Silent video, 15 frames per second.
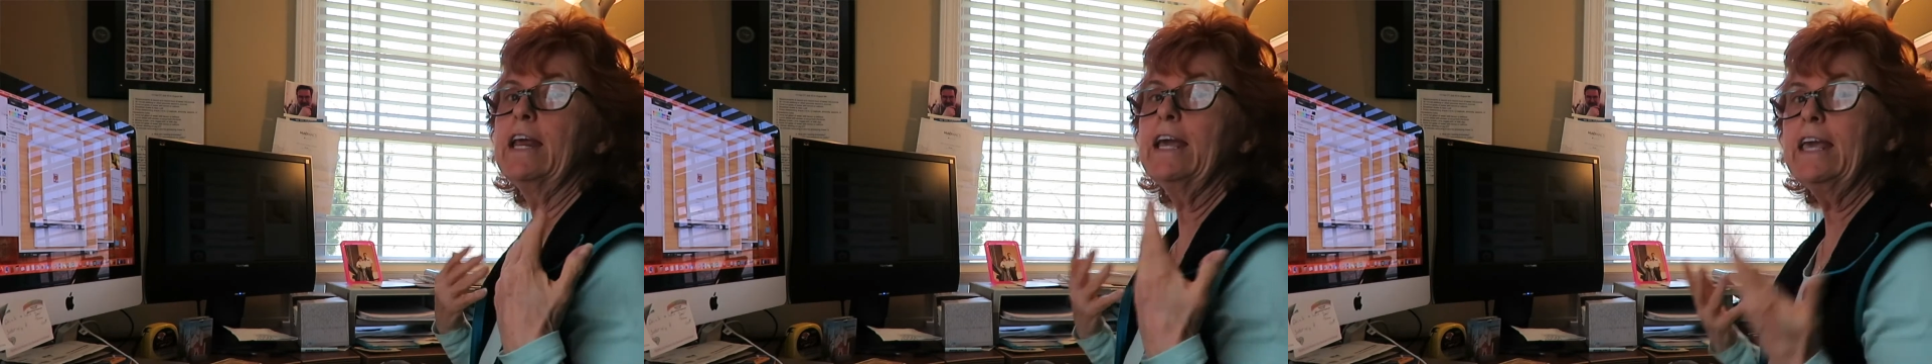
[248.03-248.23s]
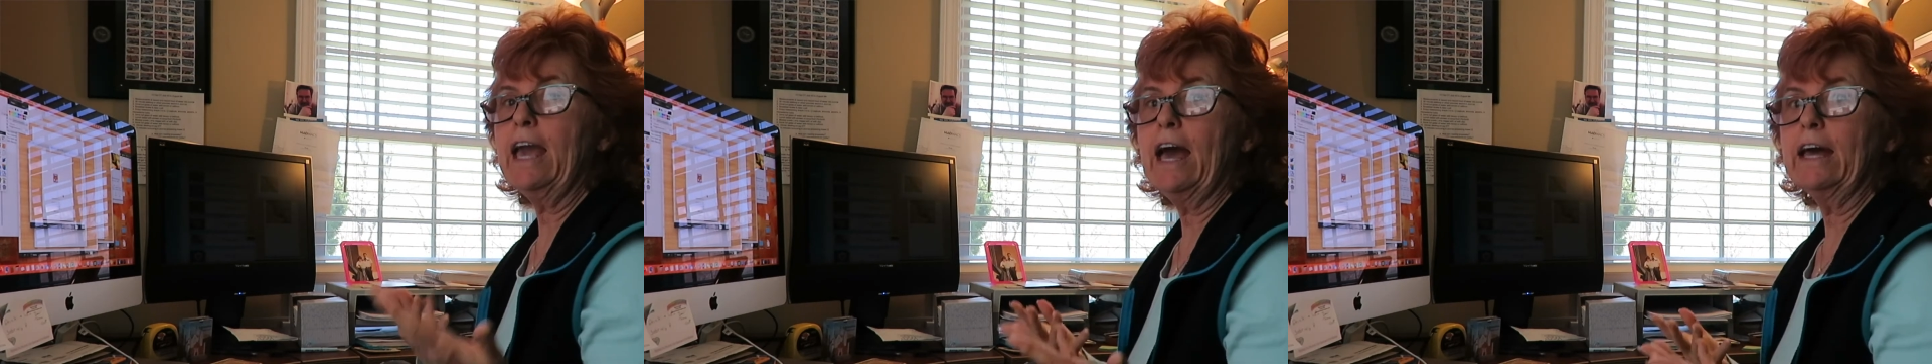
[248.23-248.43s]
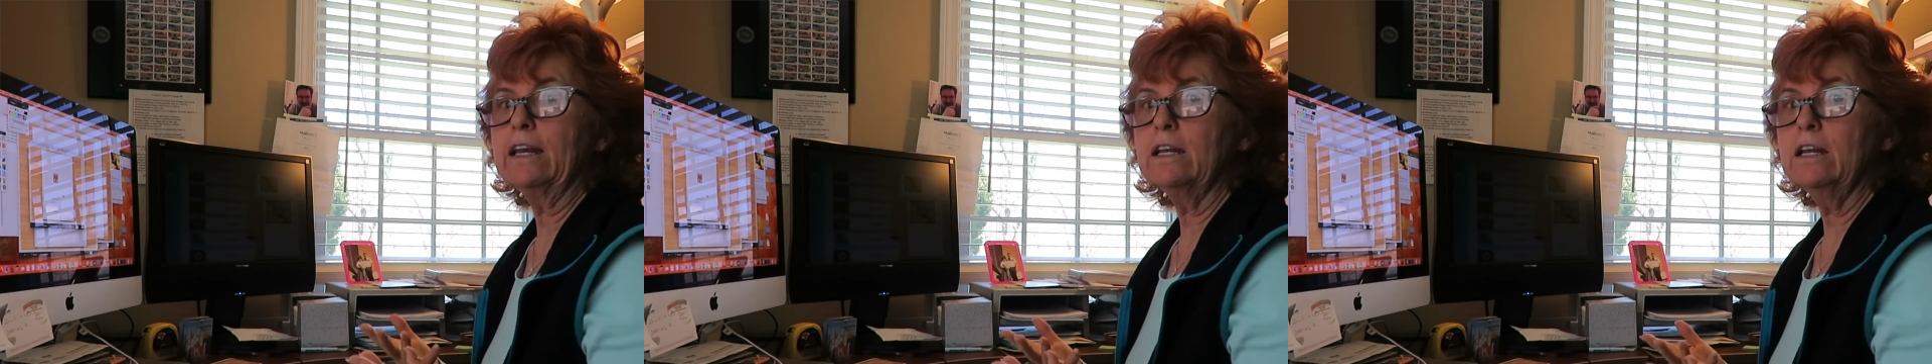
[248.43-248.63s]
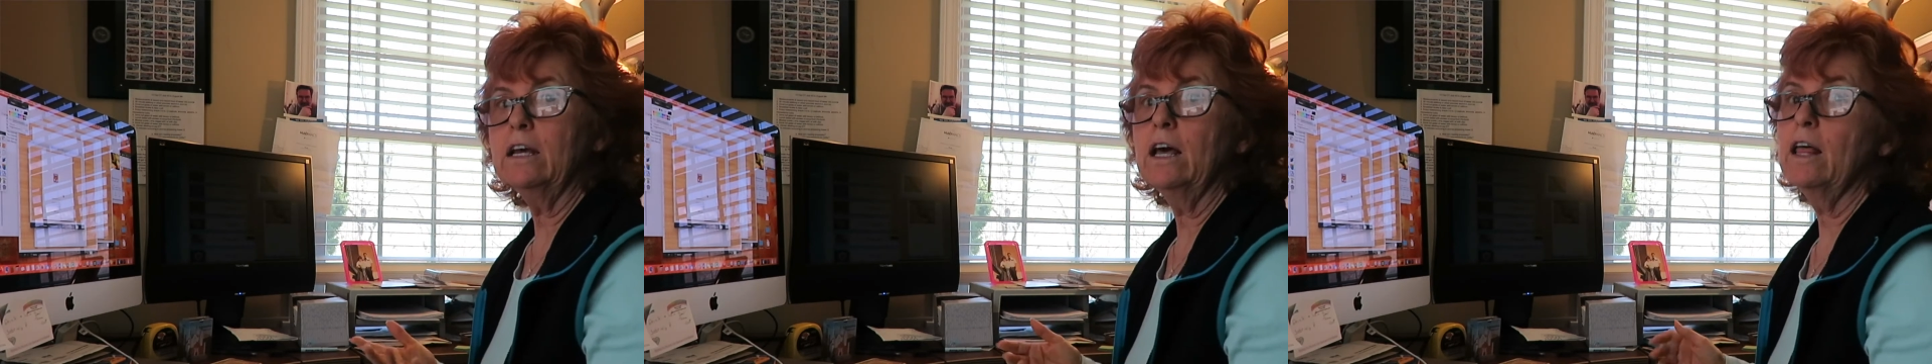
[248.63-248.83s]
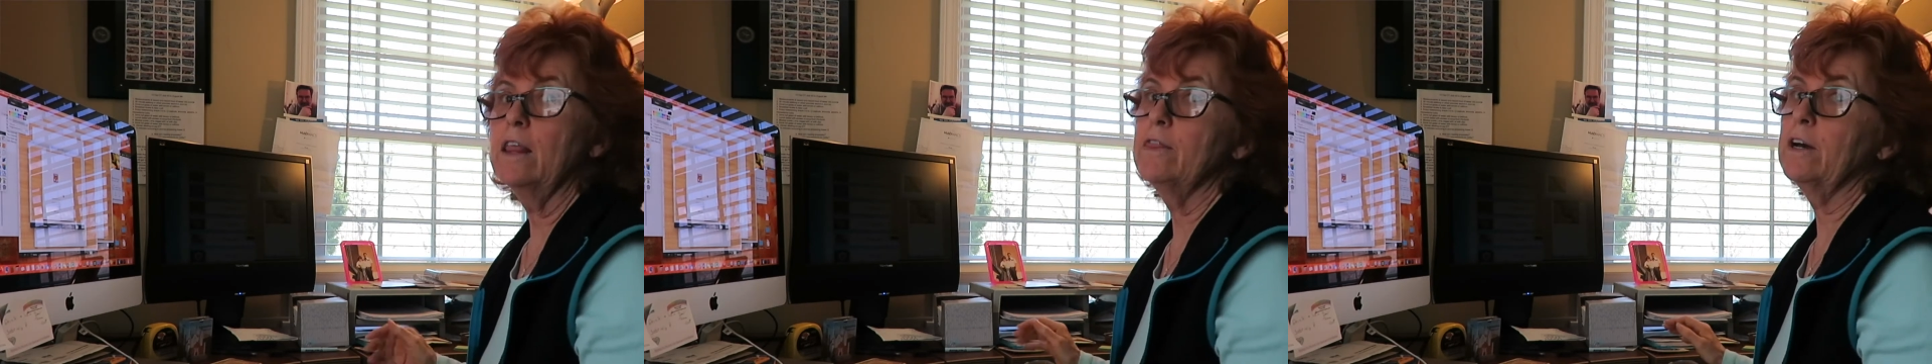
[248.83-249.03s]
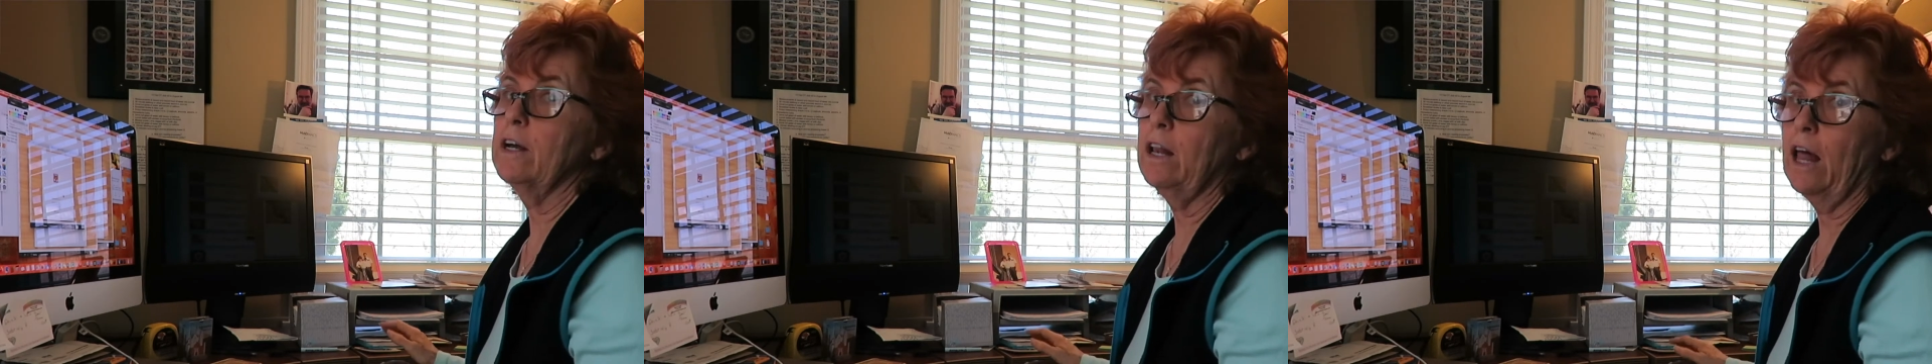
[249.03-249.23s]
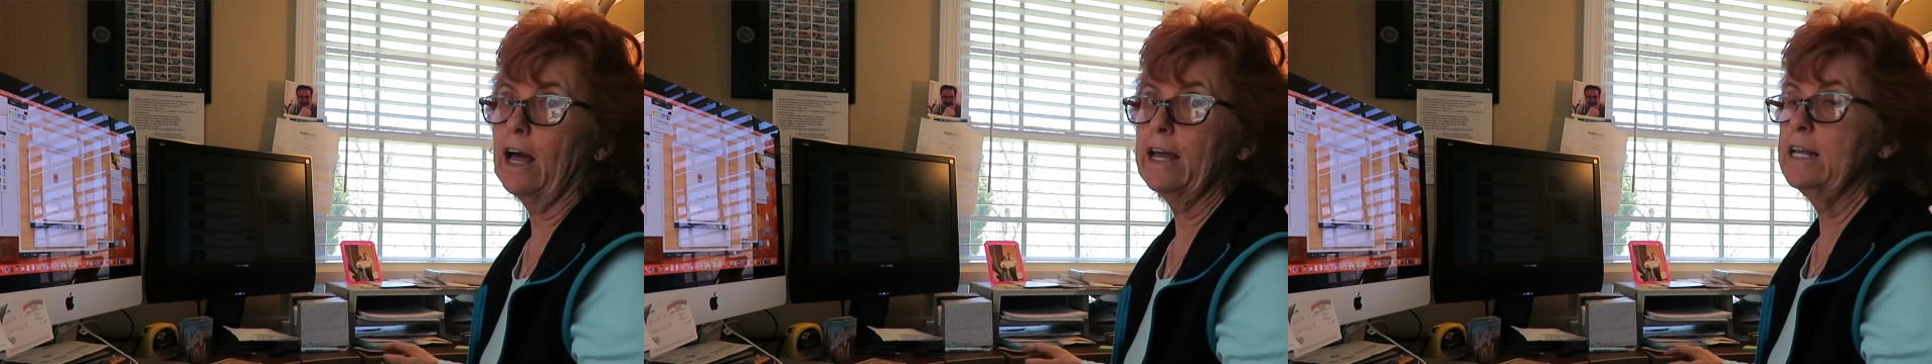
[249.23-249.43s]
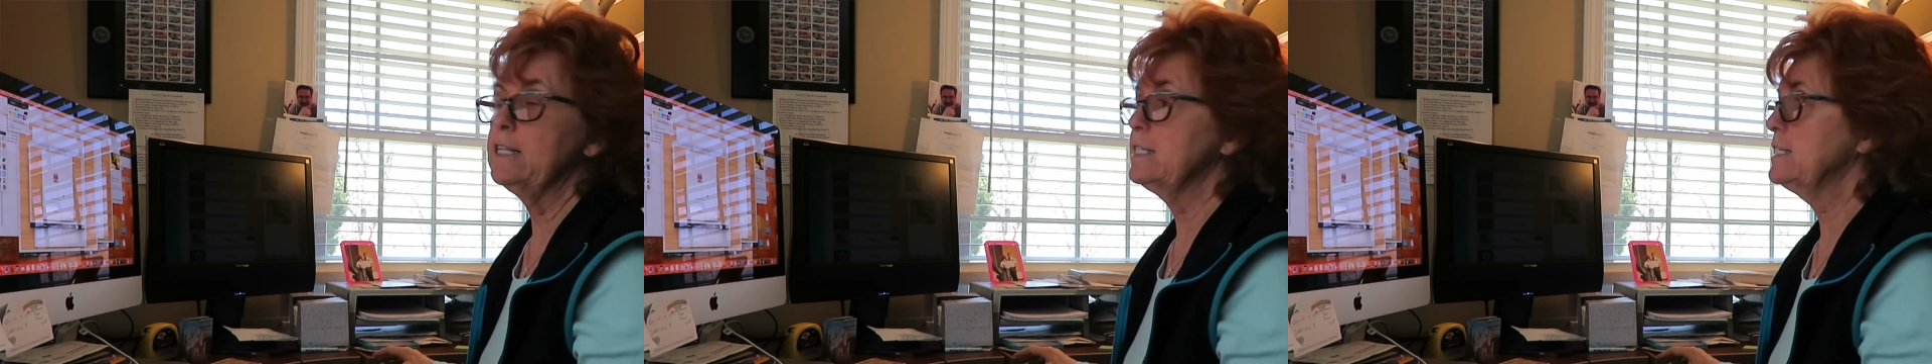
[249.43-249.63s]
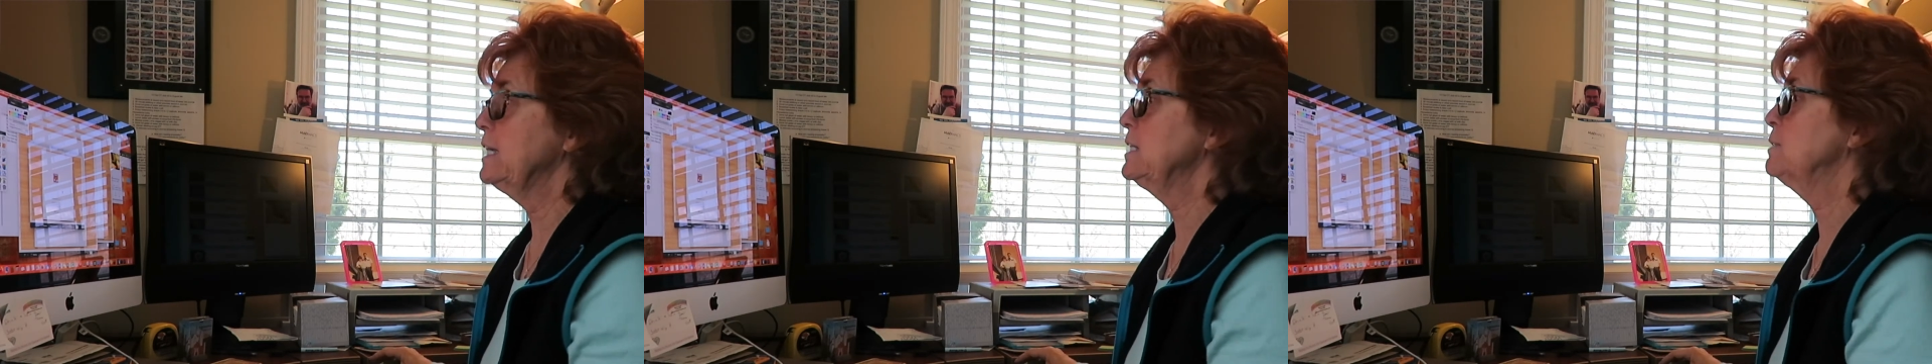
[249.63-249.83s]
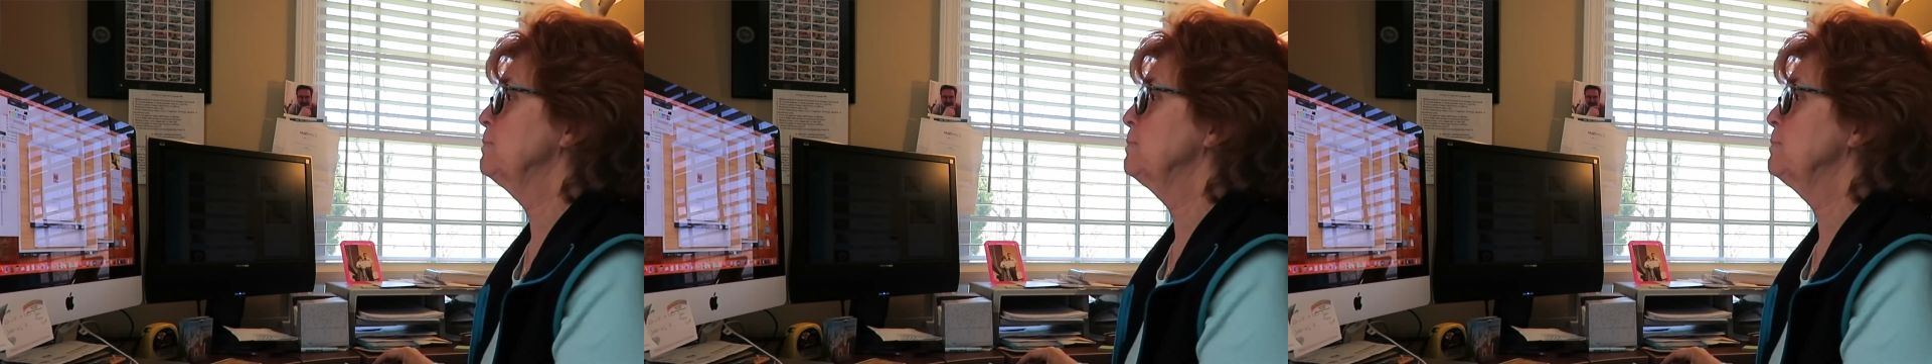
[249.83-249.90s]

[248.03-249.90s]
again, the client sent